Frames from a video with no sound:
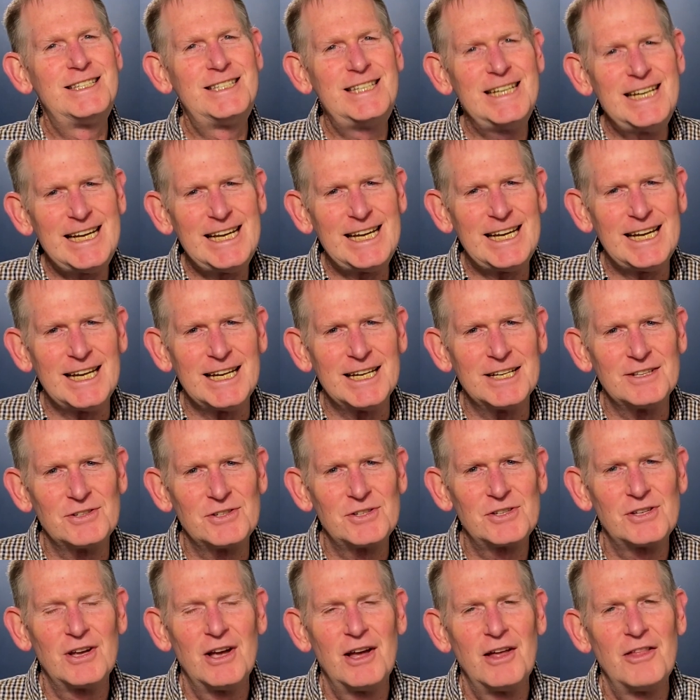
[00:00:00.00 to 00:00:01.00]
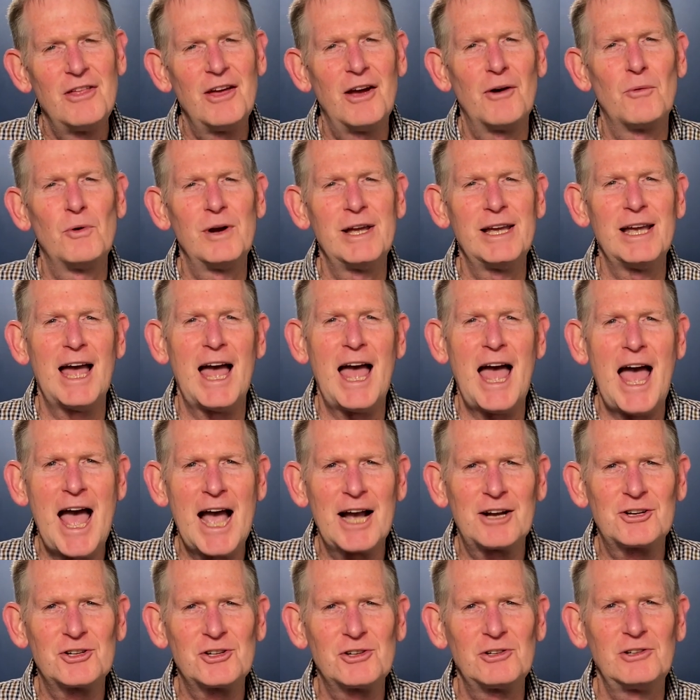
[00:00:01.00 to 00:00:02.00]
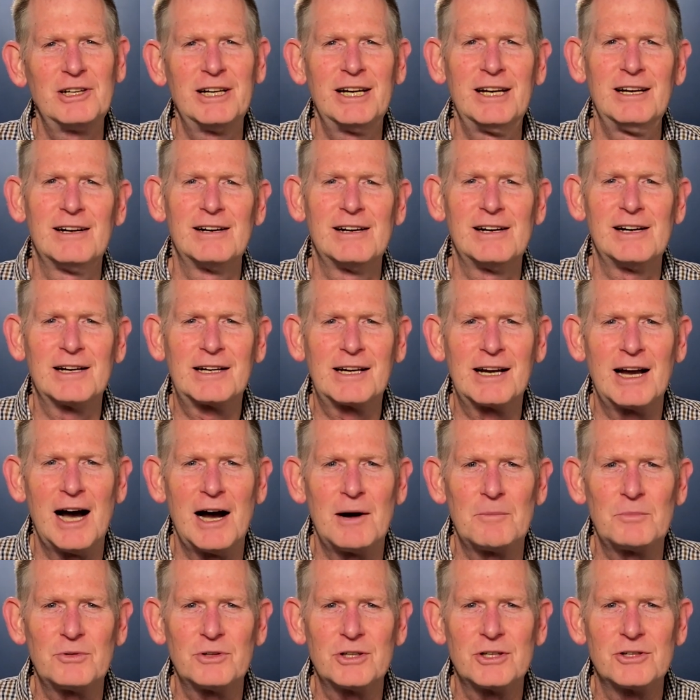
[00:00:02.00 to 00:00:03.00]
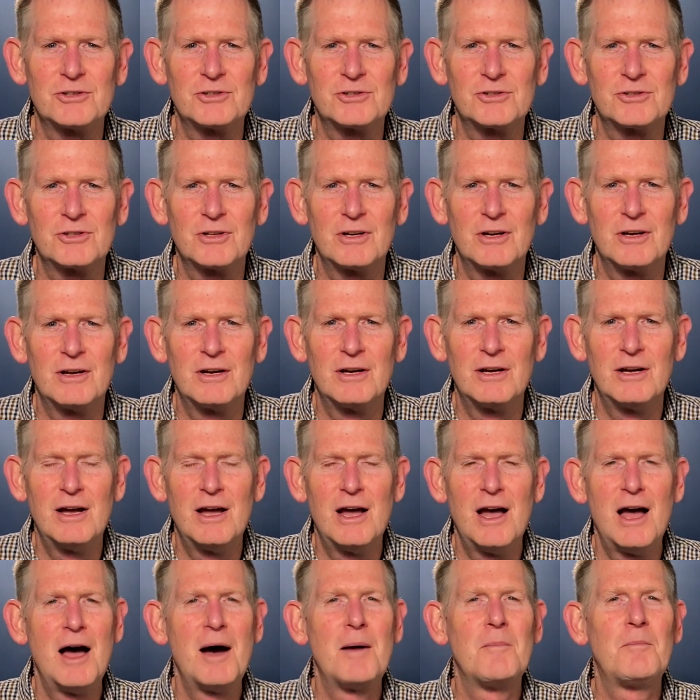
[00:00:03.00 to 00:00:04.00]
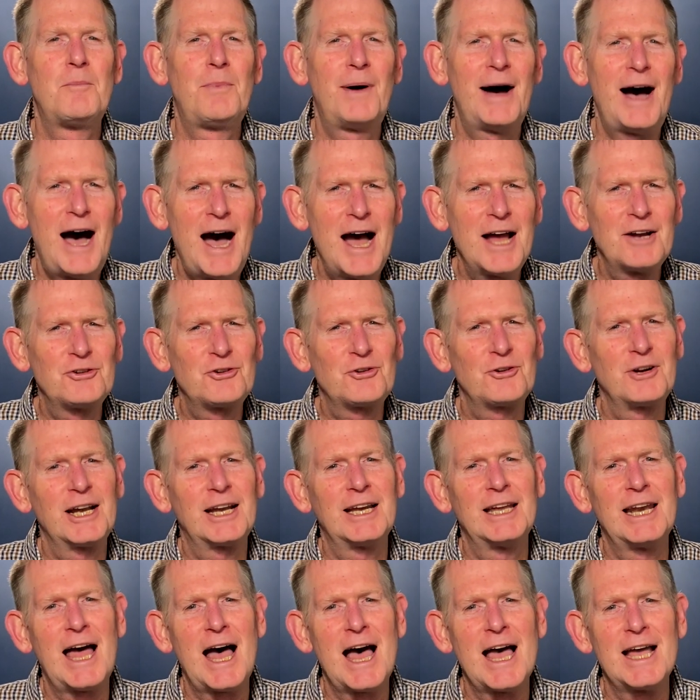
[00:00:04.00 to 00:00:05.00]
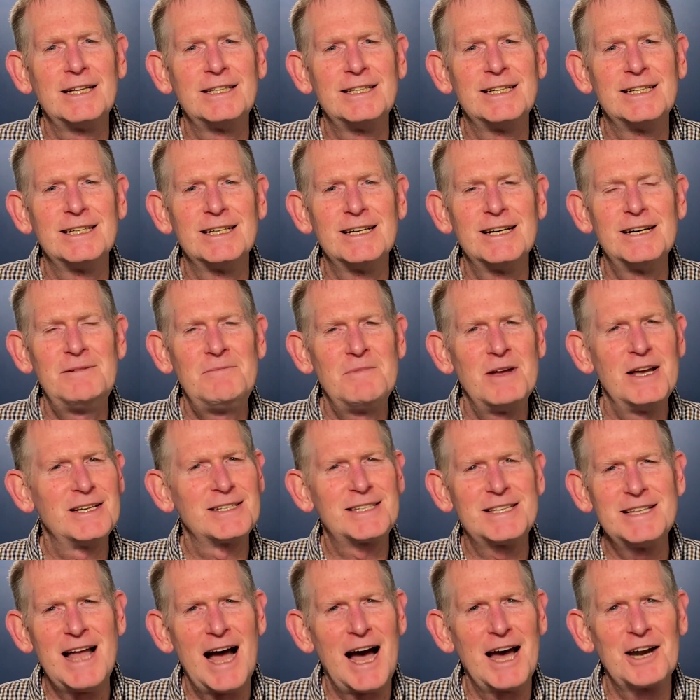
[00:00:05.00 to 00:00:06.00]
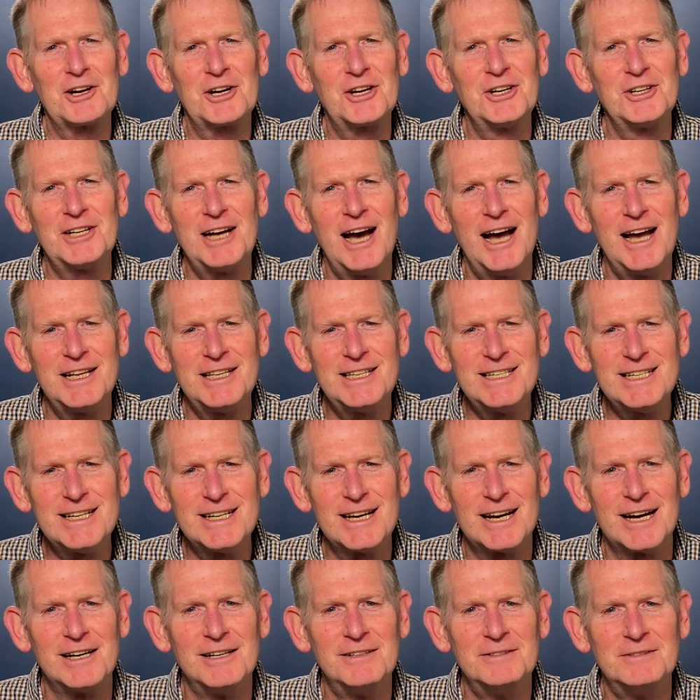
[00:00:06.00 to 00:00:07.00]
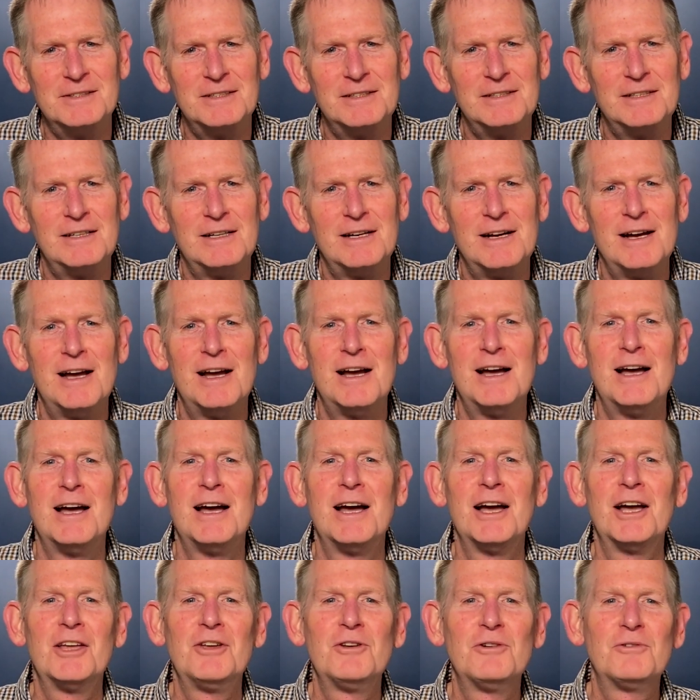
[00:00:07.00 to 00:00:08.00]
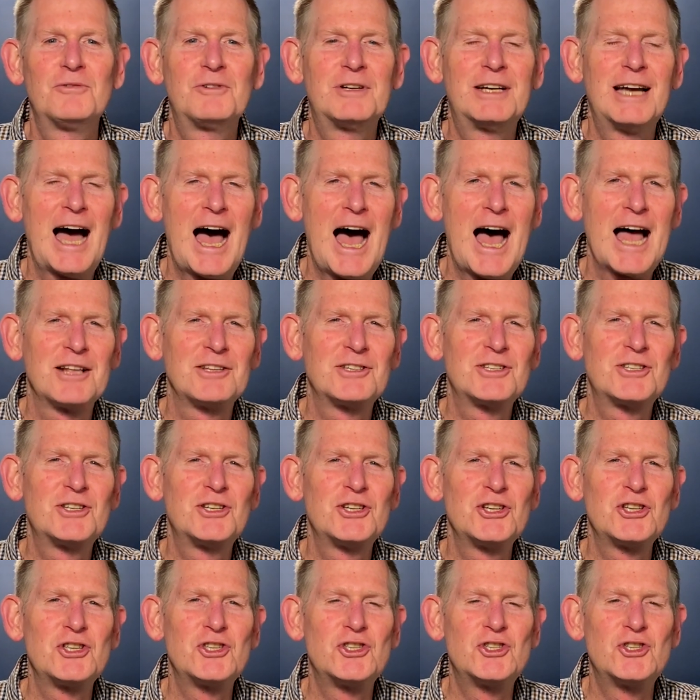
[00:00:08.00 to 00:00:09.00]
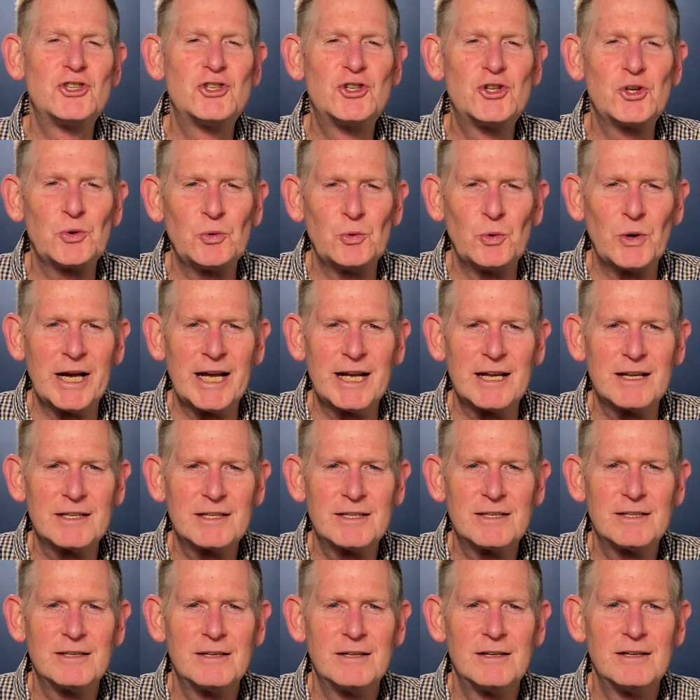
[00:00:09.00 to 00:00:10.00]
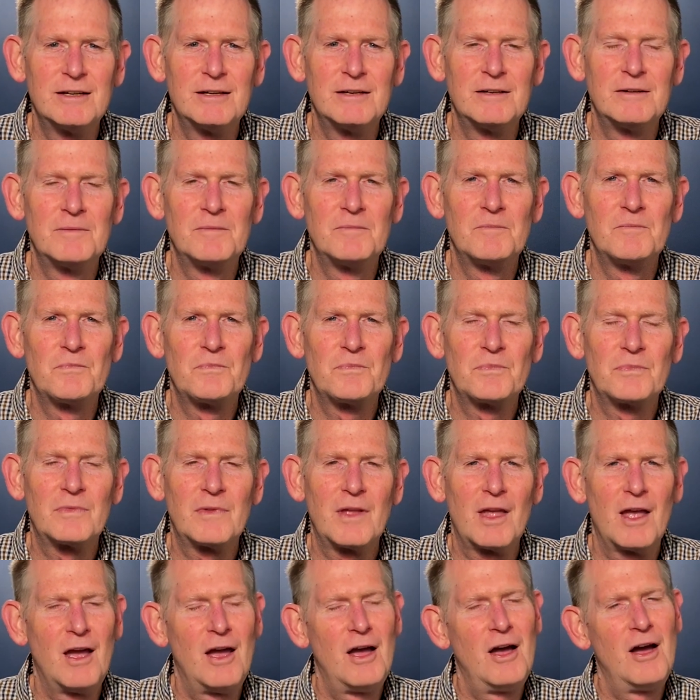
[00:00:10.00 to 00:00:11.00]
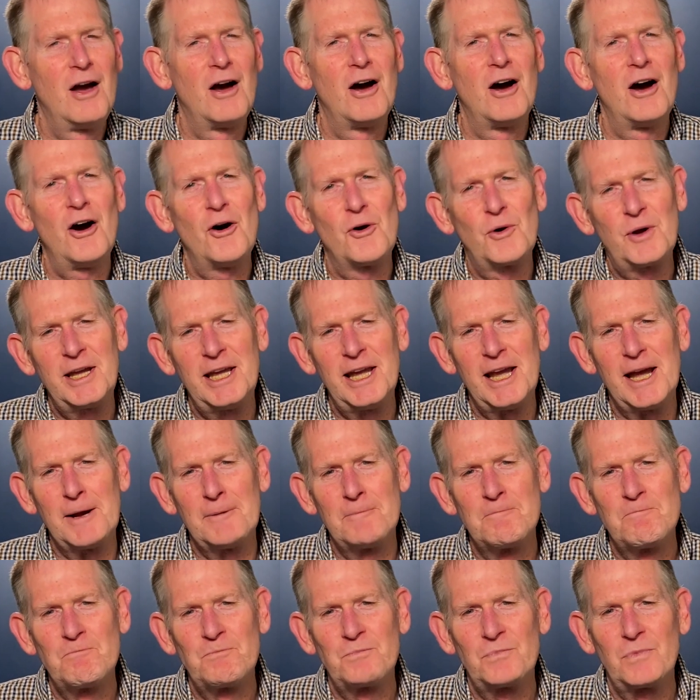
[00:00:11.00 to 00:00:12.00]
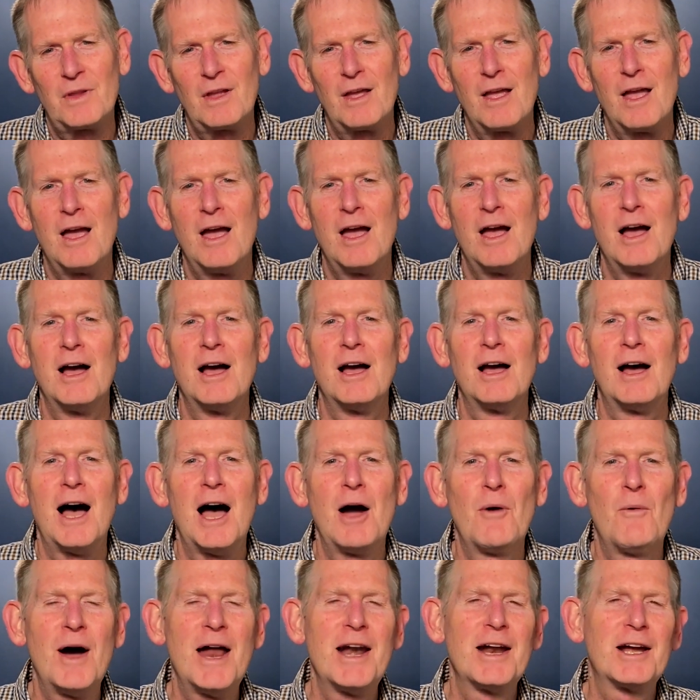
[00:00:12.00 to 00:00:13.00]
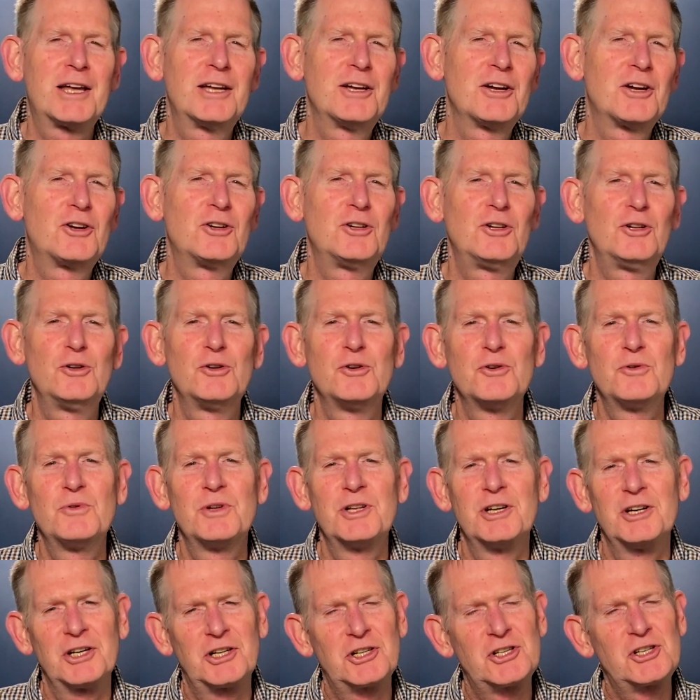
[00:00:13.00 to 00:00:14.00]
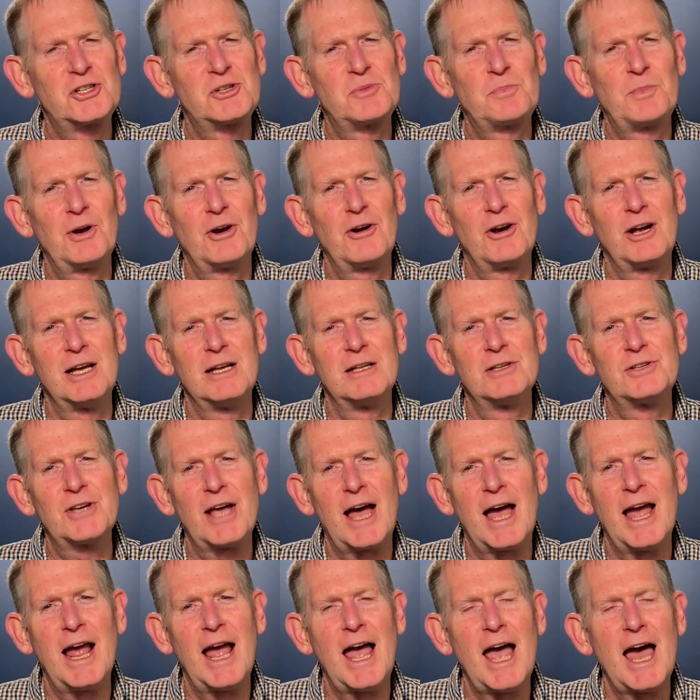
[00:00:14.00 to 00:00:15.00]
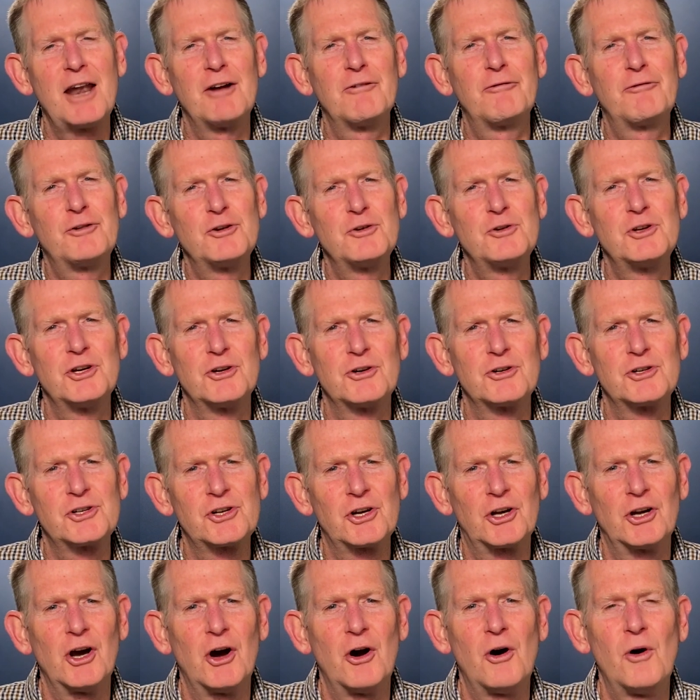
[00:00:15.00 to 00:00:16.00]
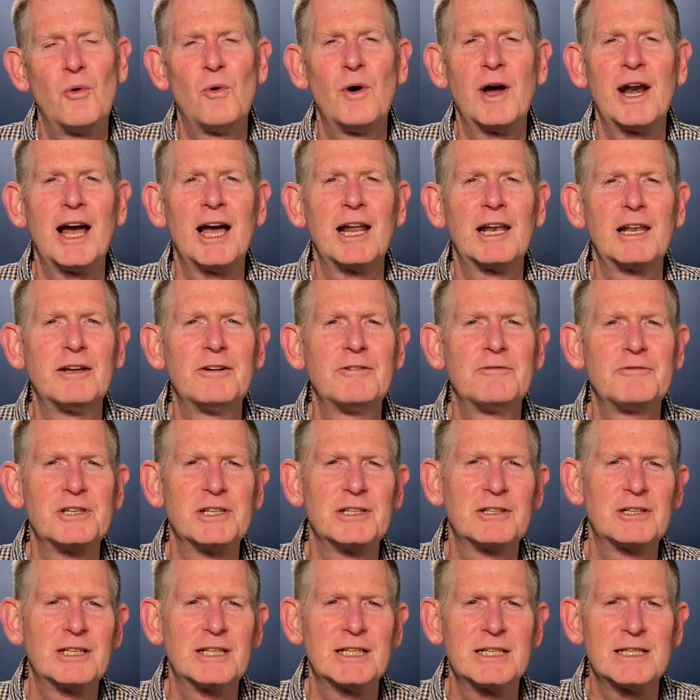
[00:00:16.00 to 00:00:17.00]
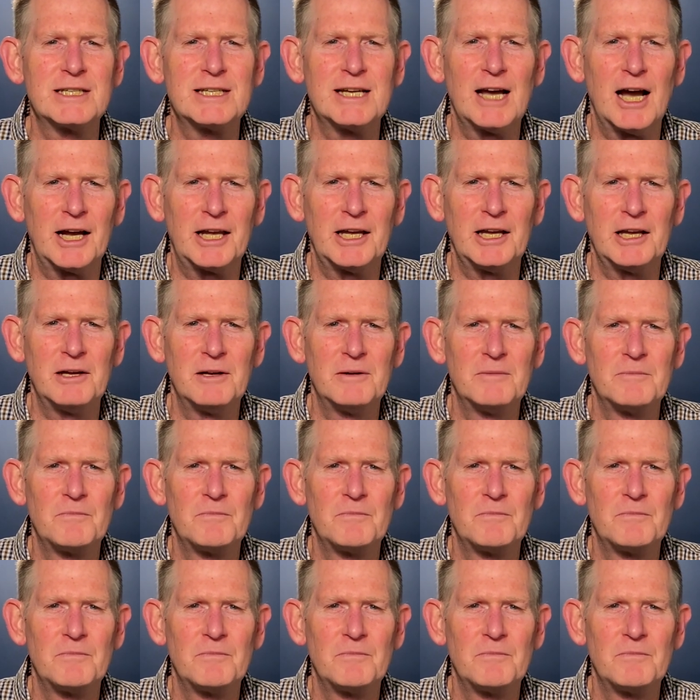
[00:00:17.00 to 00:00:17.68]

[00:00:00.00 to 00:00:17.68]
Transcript: deeds that we actually accomplish. Pondering an idea is not a good idea. You've got to do it. Okay, I want to conclude with an experience I had a few years ago when I lived in Kentucky.